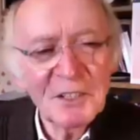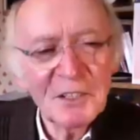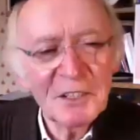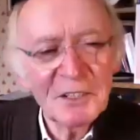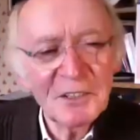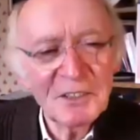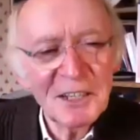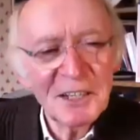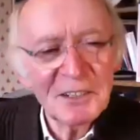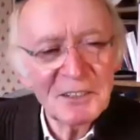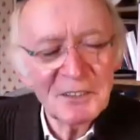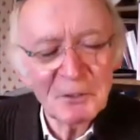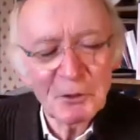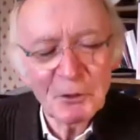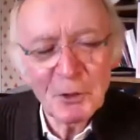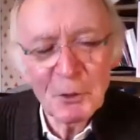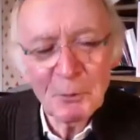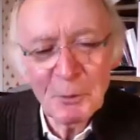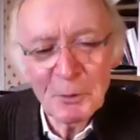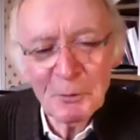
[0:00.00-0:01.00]
that
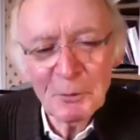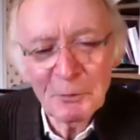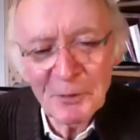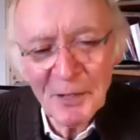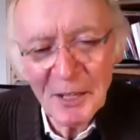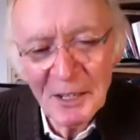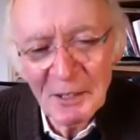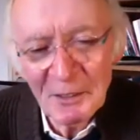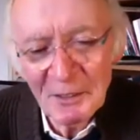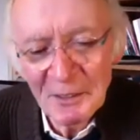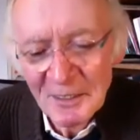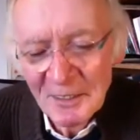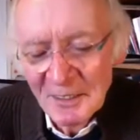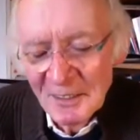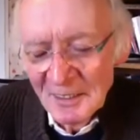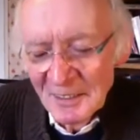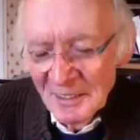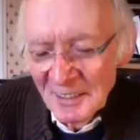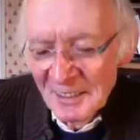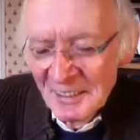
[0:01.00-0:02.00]
group of
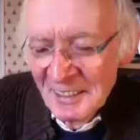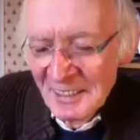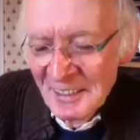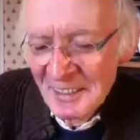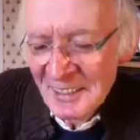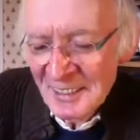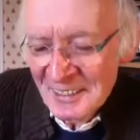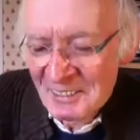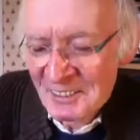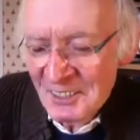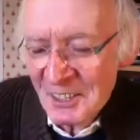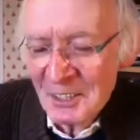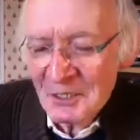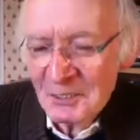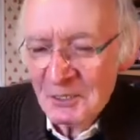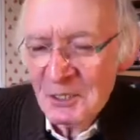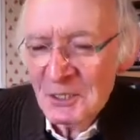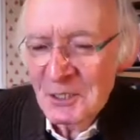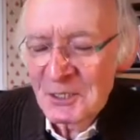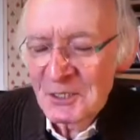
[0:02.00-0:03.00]

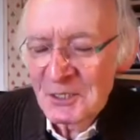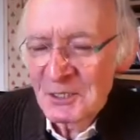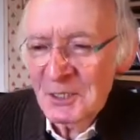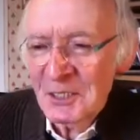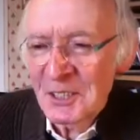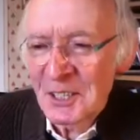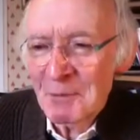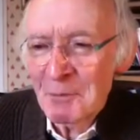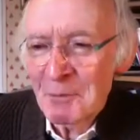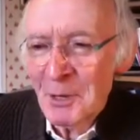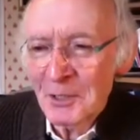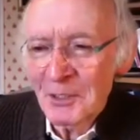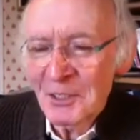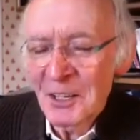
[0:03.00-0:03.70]
doctors who came out,